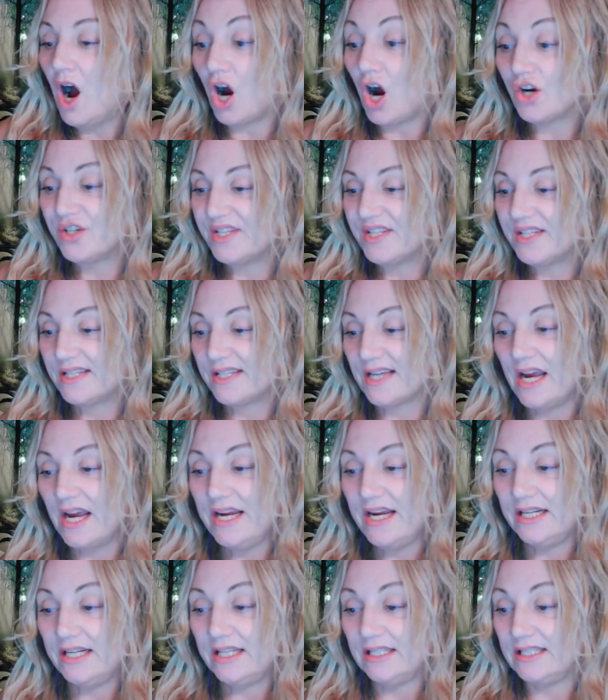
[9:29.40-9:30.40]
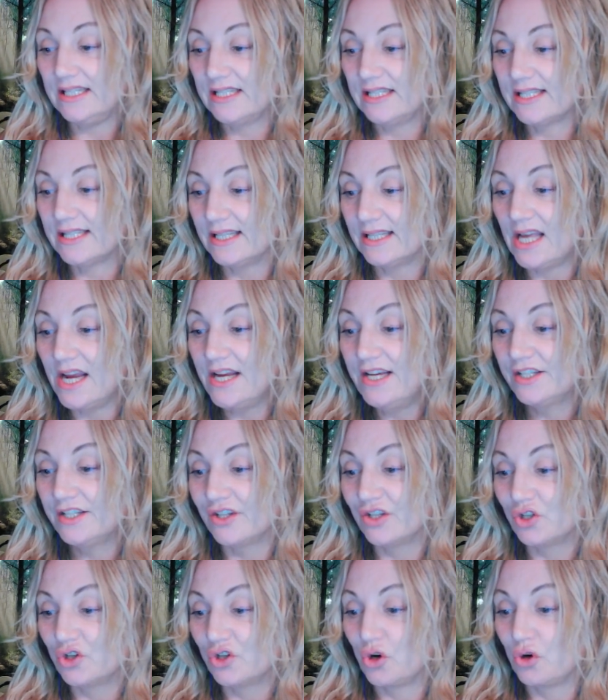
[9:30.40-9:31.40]
Our society dislikes
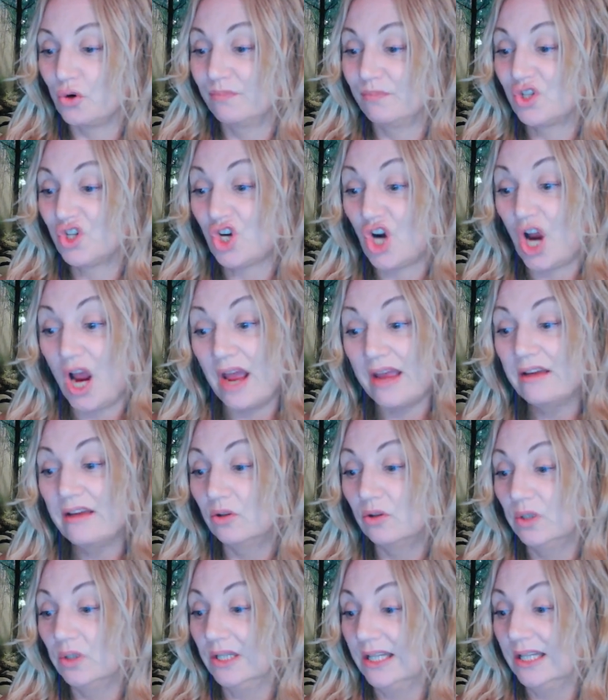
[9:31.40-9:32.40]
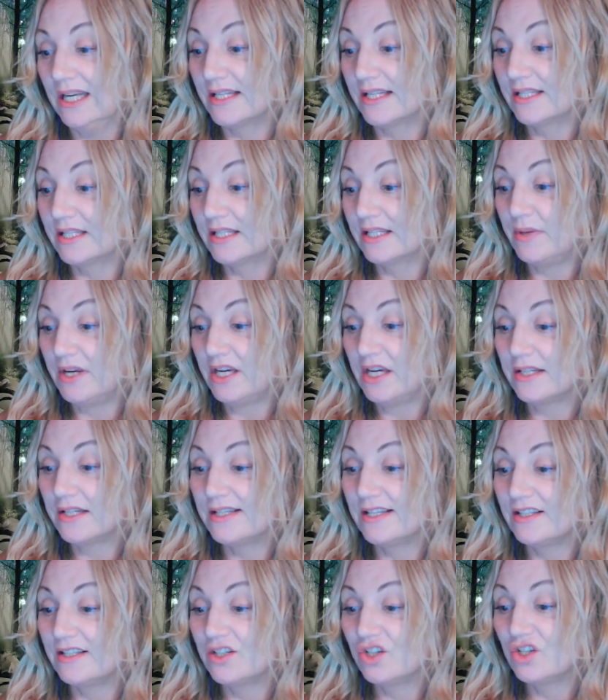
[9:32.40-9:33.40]
the term childless because
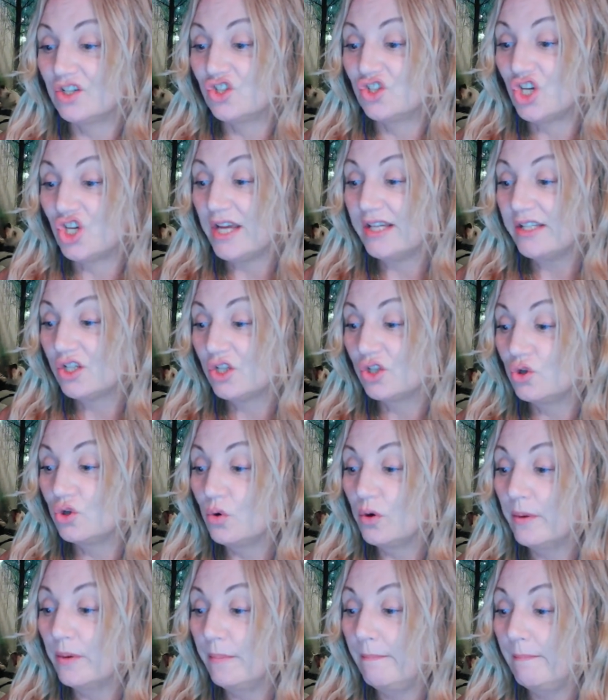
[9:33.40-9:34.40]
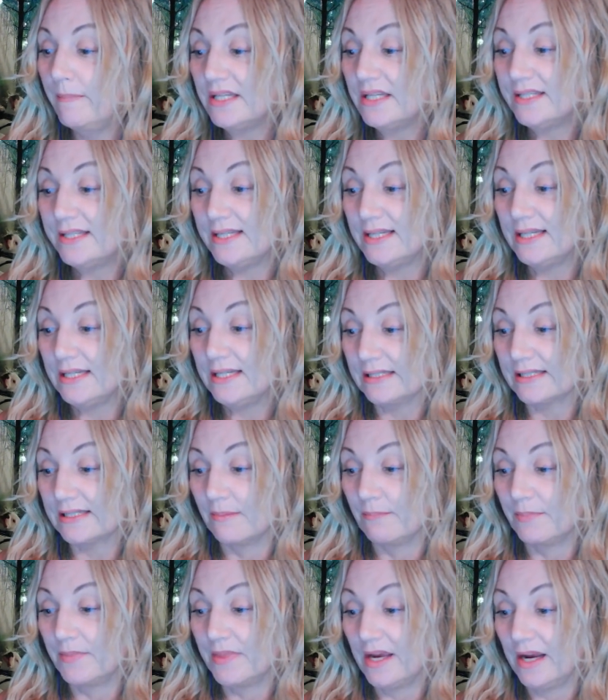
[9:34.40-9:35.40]
it suggests you're missing
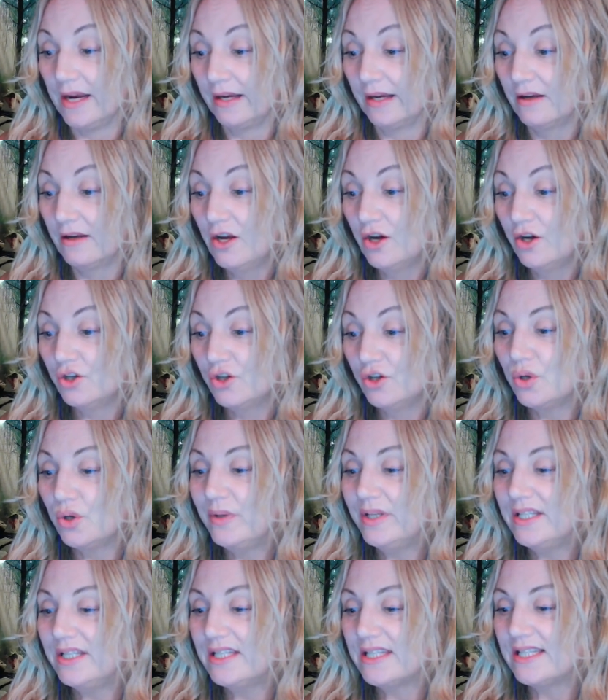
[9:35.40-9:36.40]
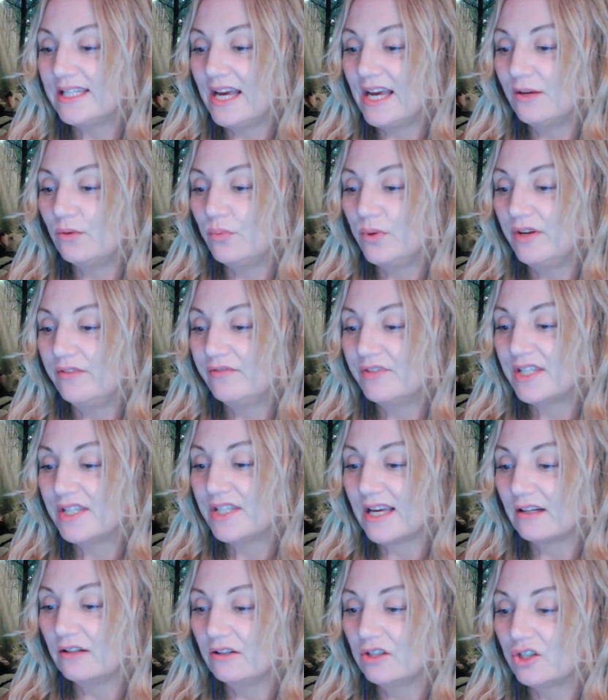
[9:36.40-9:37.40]
something. So instead, we've
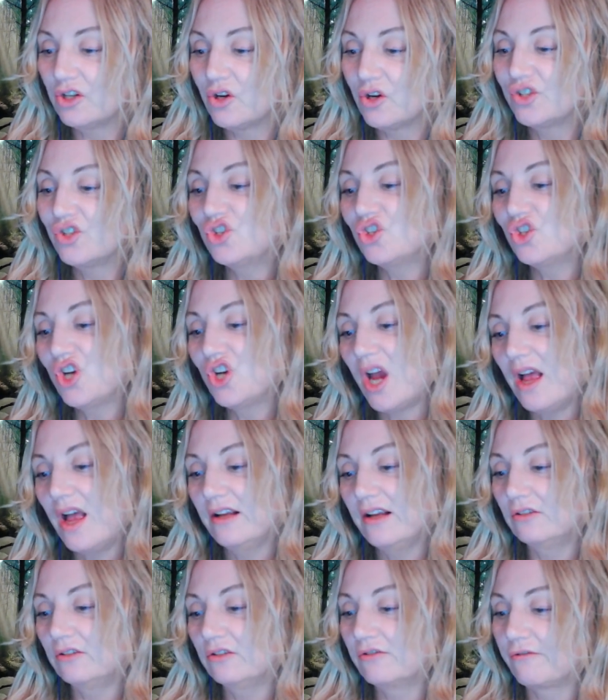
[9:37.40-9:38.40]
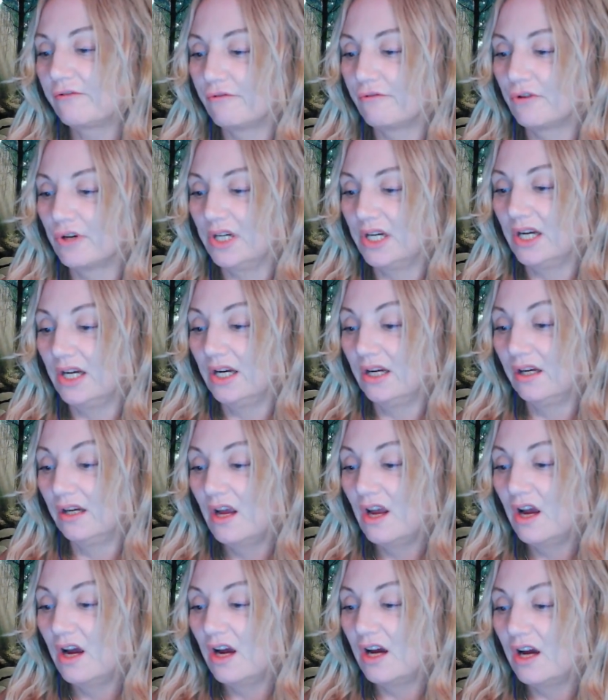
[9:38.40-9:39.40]
settled on child-free,
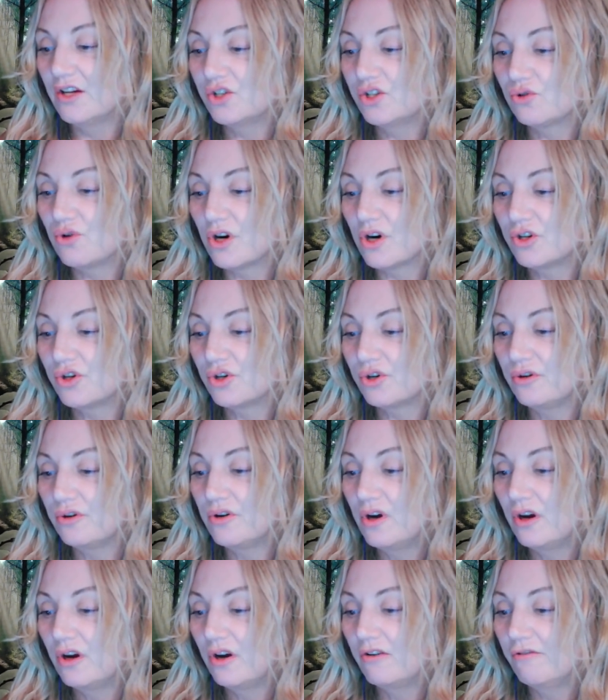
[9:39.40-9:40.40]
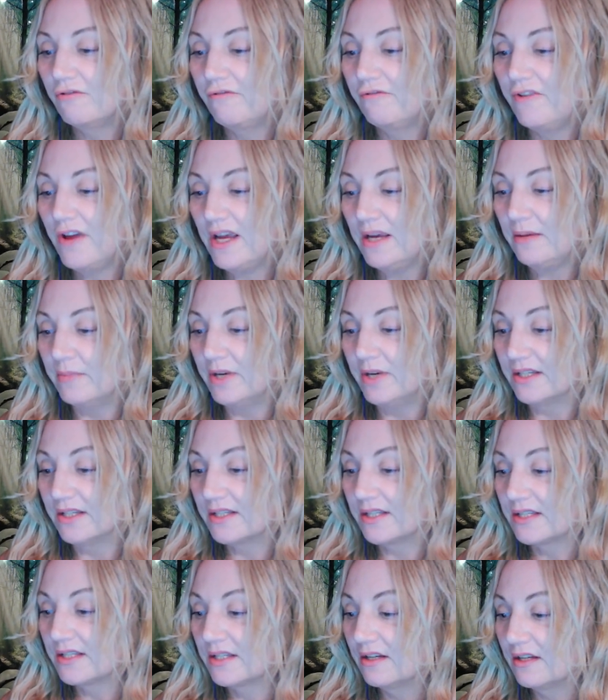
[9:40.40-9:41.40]
a structure
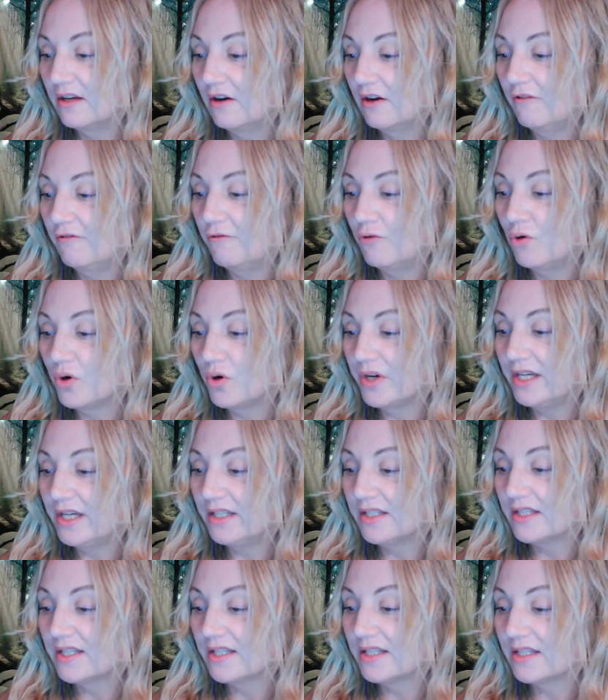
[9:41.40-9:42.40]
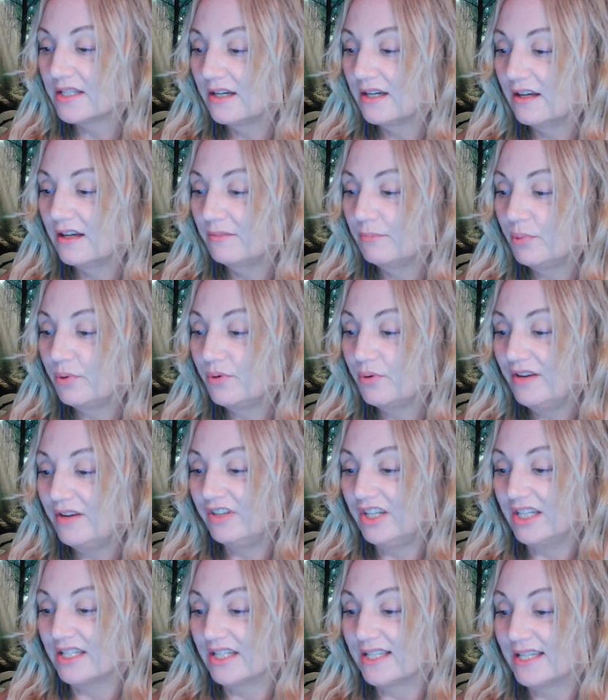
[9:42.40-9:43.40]
famous for its
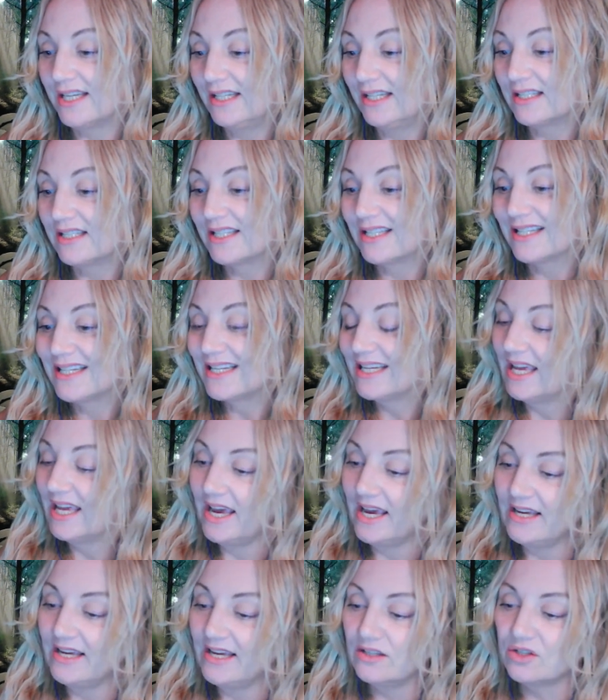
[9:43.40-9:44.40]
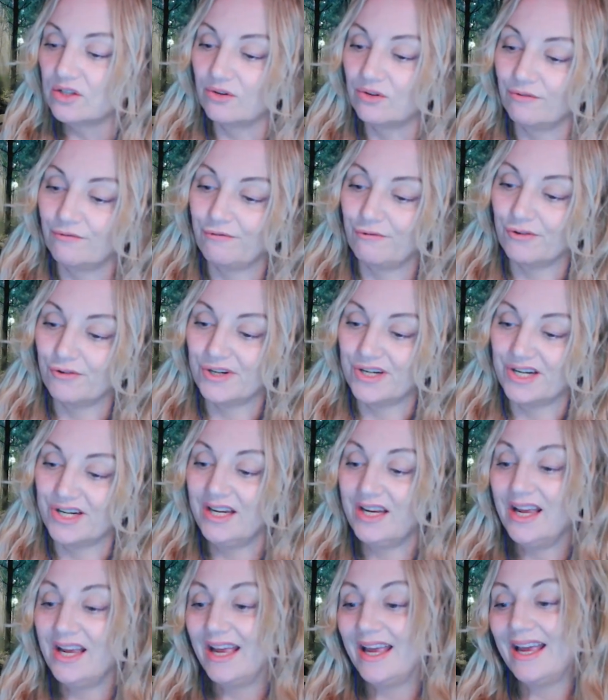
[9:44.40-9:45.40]
previous hits,
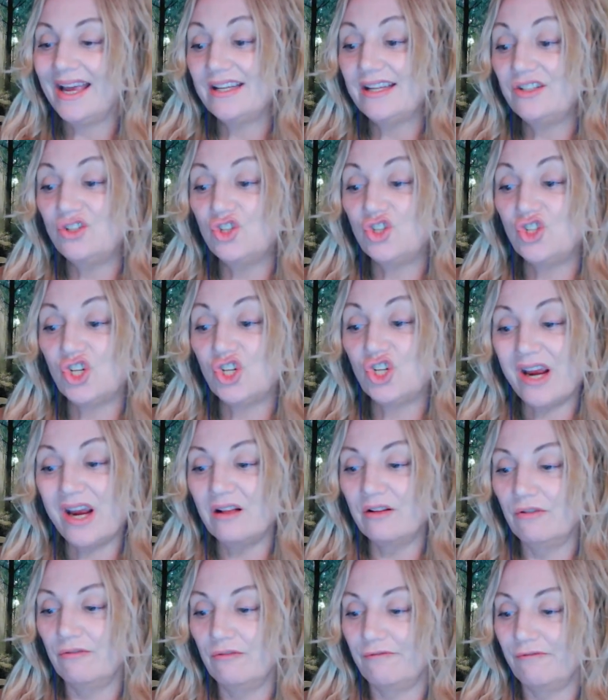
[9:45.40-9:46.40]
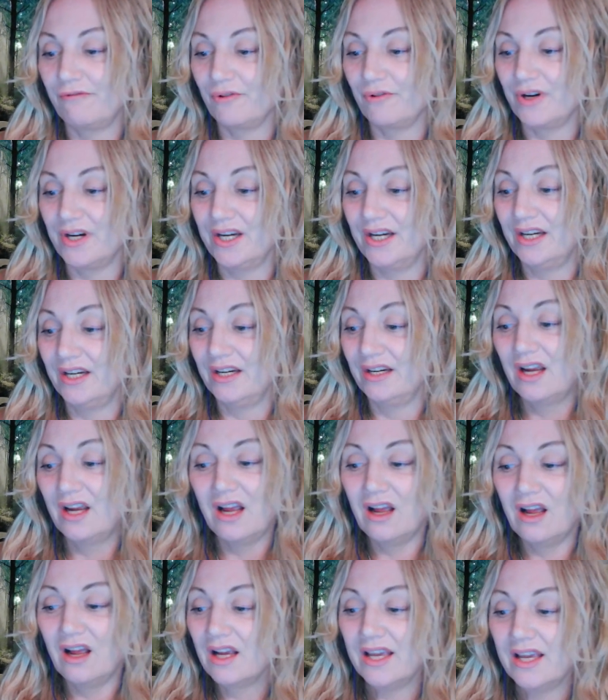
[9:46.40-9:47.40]
cancer-free and jail-free,
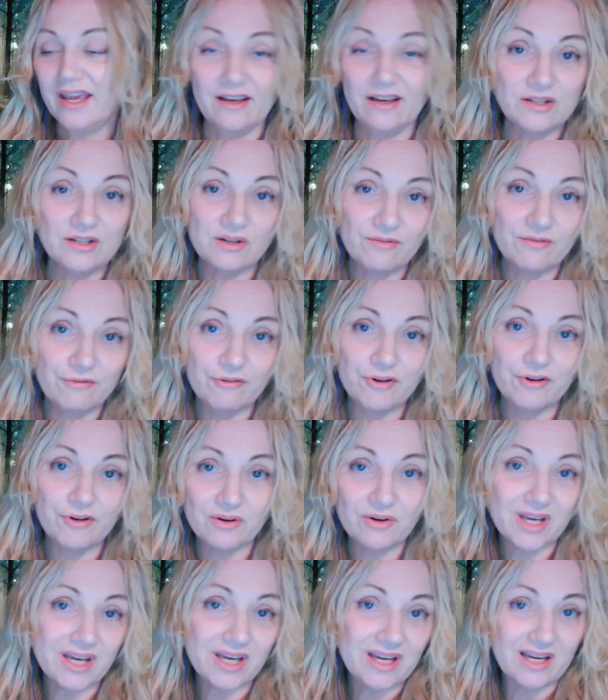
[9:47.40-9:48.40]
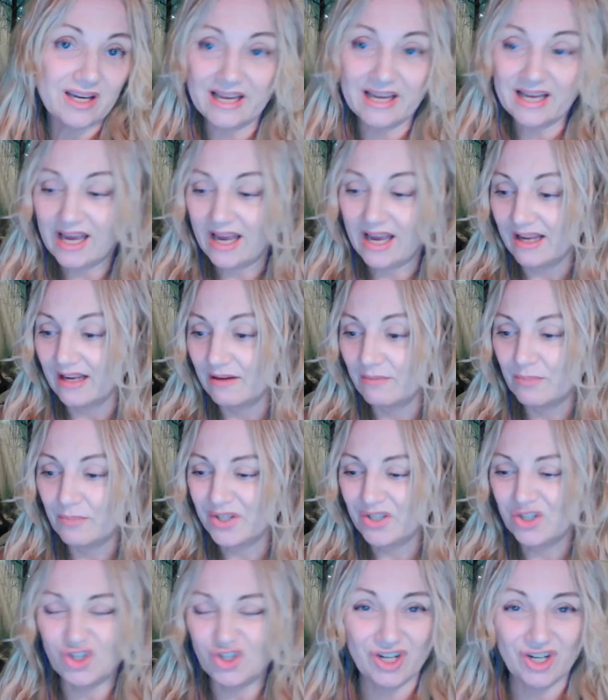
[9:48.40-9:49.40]
Cancer-free, okay, I get.
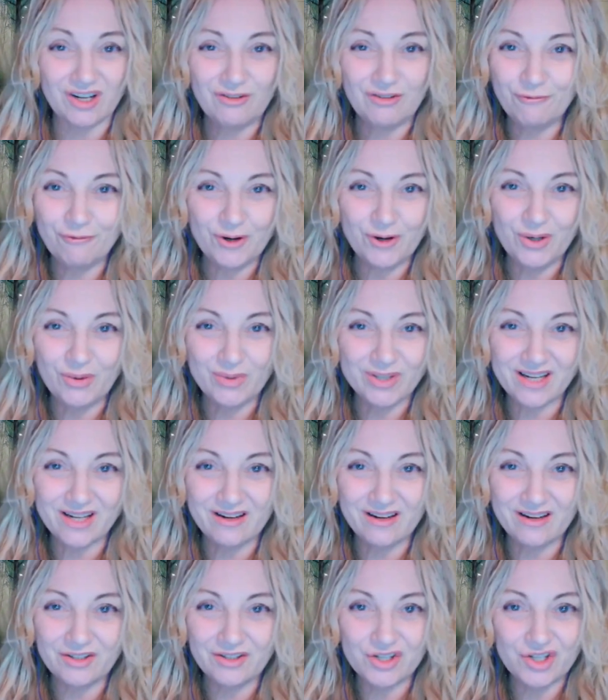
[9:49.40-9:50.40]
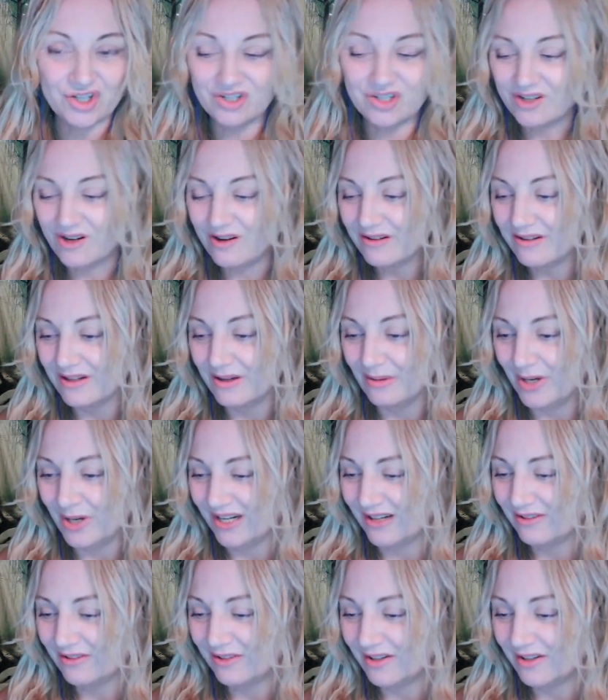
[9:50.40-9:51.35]
But jail-free? What the hell is she talking about?